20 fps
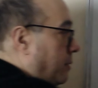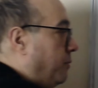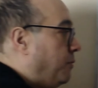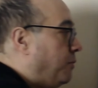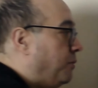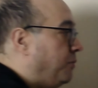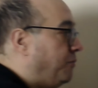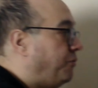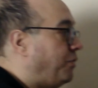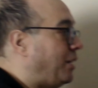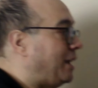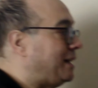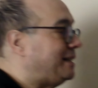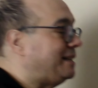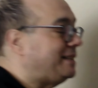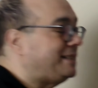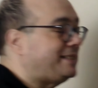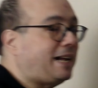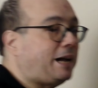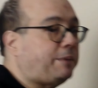First
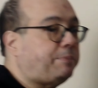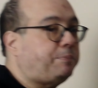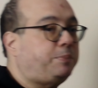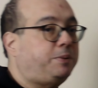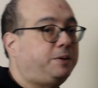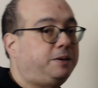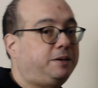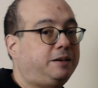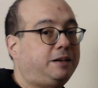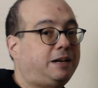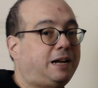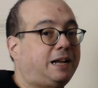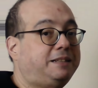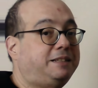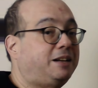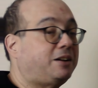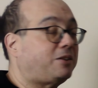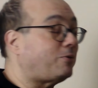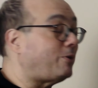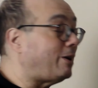step, and the rate